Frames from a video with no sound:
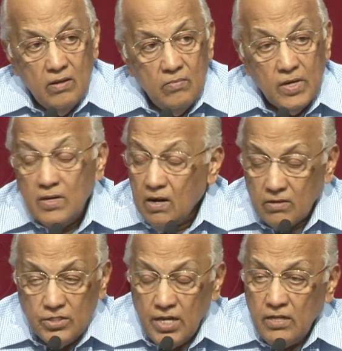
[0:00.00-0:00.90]
But
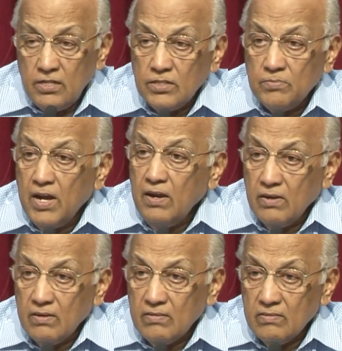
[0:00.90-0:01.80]
God changed his
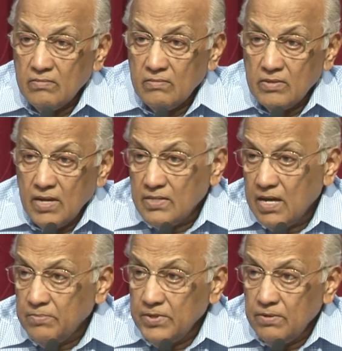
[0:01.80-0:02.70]
mind. And that's
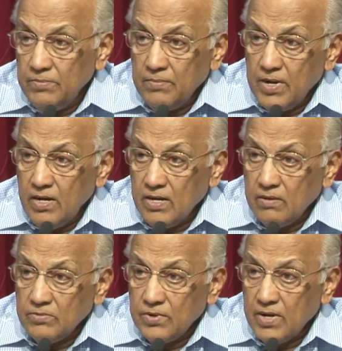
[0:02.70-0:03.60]
happened to me many
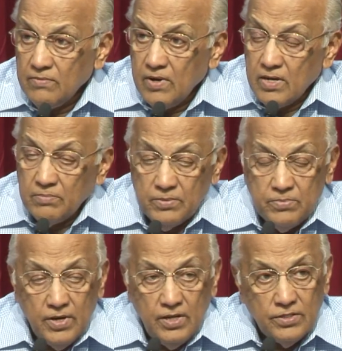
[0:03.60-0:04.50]
times when I've got up to
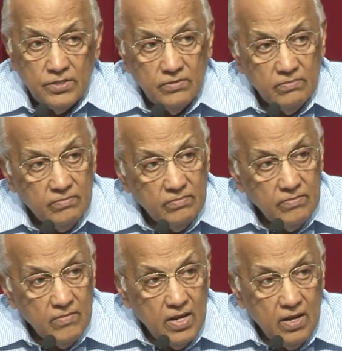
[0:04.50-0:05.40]
preach and
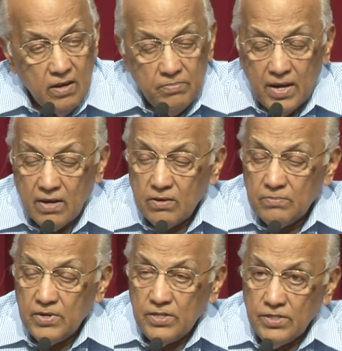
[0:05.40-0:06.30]
I plan on
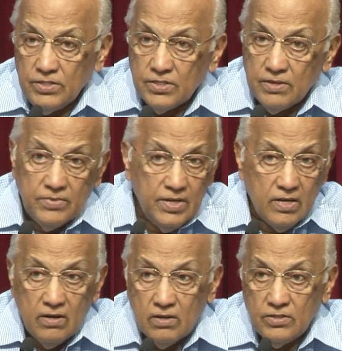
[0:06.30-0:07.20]
preaching something
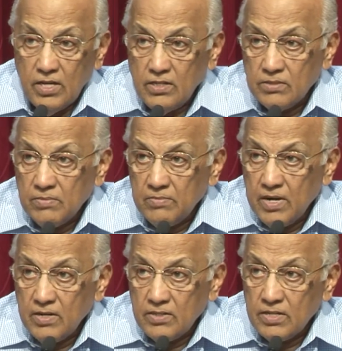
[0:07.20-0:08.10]
and God changes my
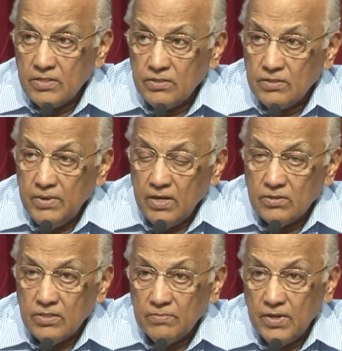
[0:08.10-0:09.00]
mind and says, speak
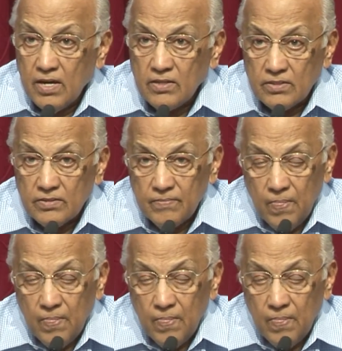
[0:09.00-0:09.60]
on something else.